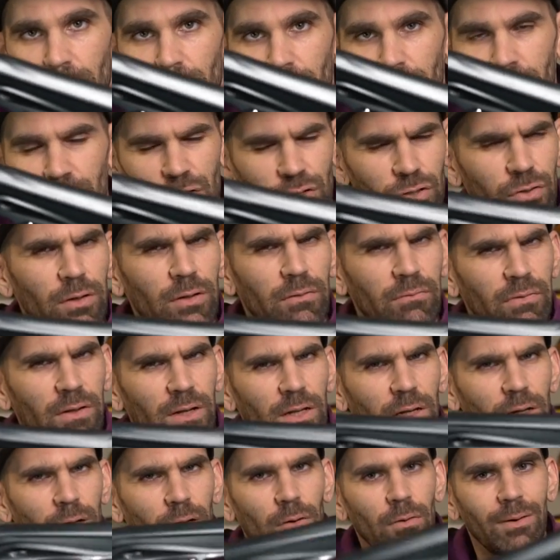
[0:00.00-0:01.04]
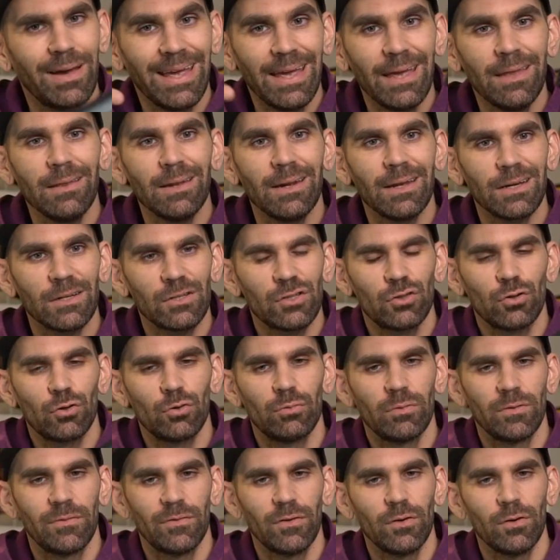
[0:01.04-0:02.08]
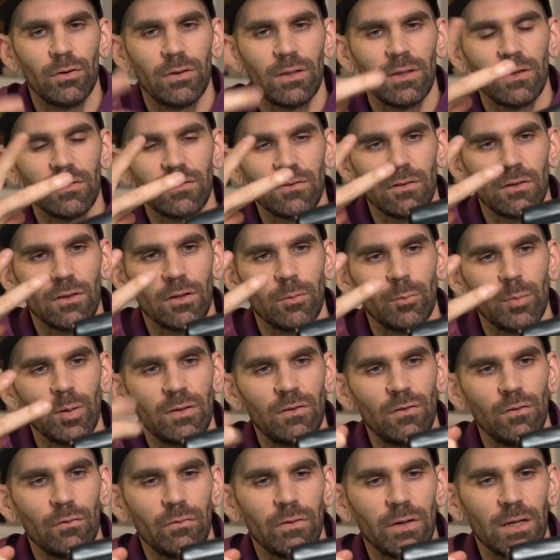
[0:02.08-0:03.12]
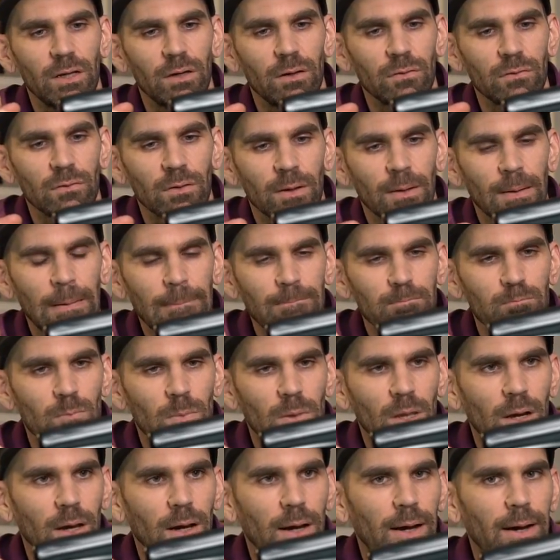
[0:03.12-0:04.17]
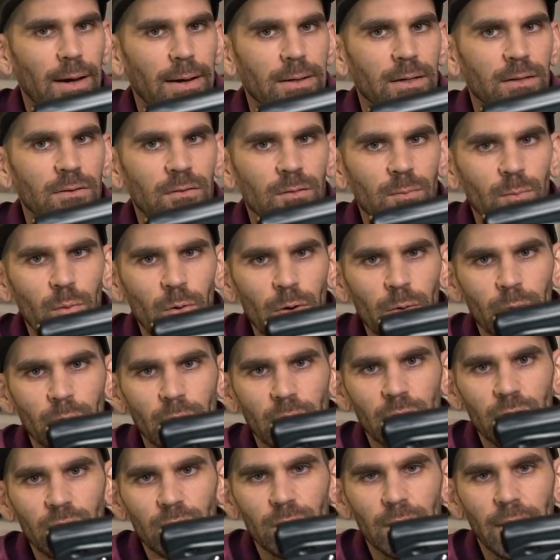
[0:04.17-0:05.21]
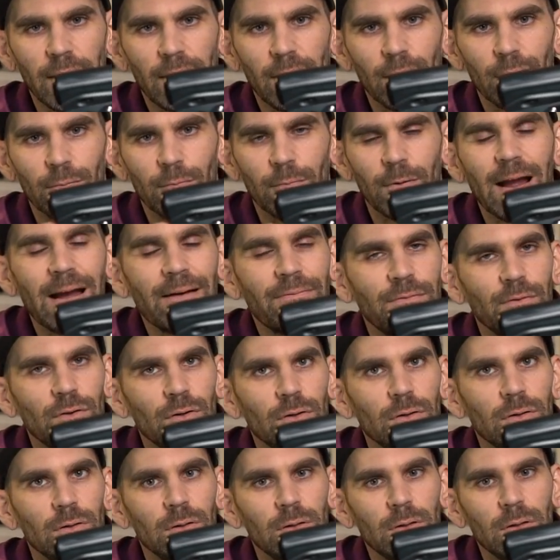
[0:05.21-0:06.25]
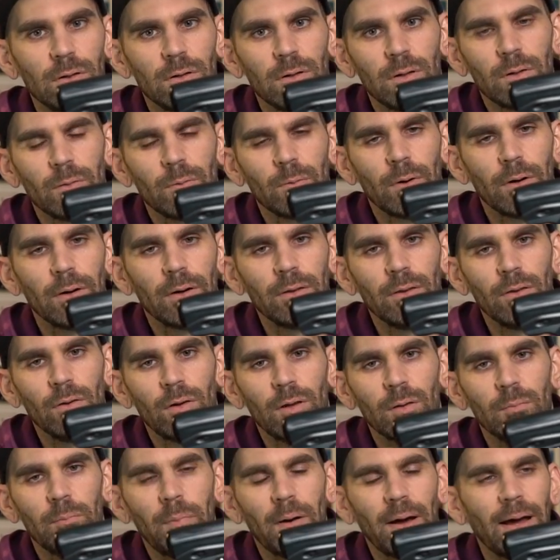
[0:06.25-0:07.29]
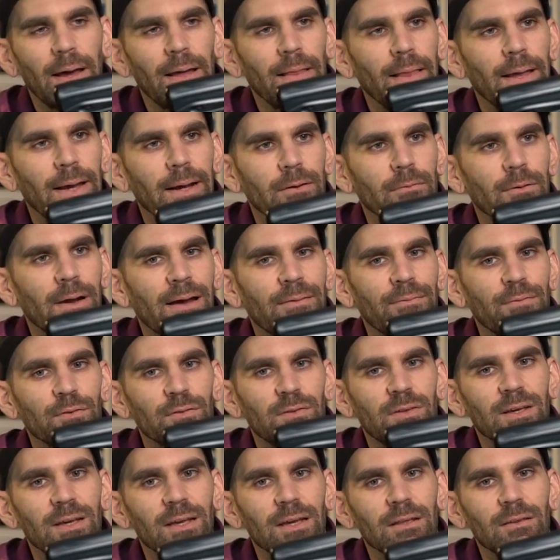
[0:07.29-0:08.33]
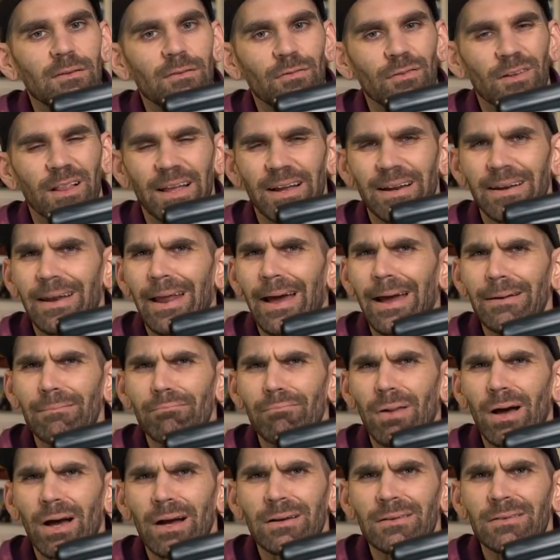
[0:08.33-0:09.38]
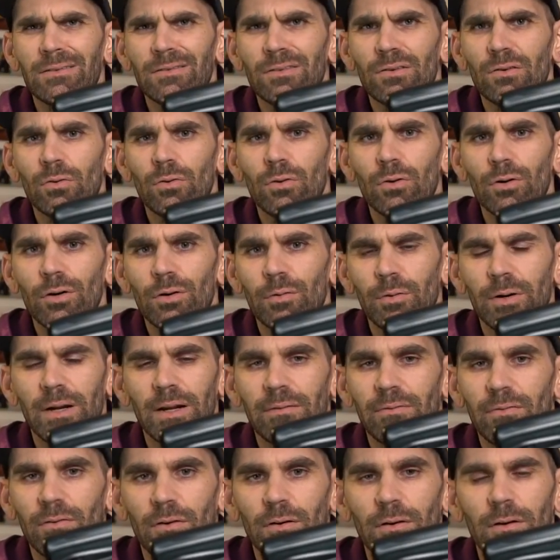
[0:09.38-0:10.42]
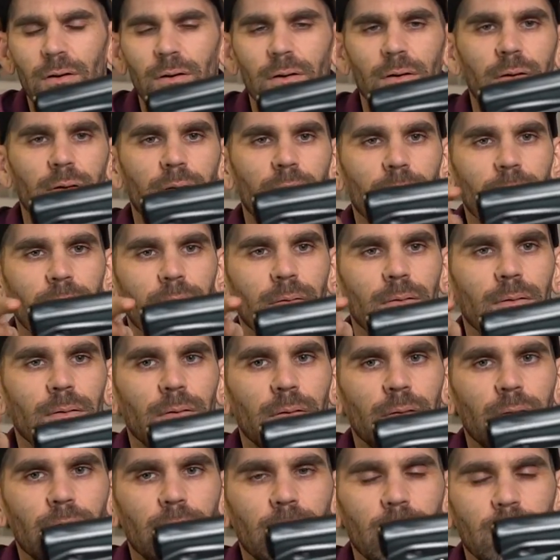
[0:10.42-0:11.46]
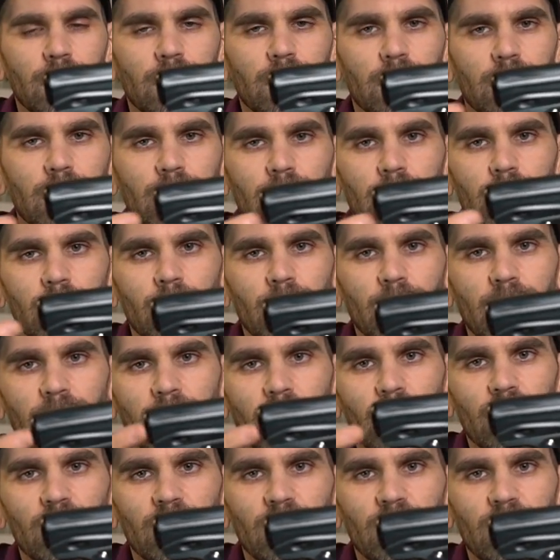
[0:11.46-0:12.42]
a shooting video, and an actual review of this. So there'll be 2 videos. And at some point we're gonna do like a raffle, where you can buy like raffle tickets for like $9 or whatever. when I go to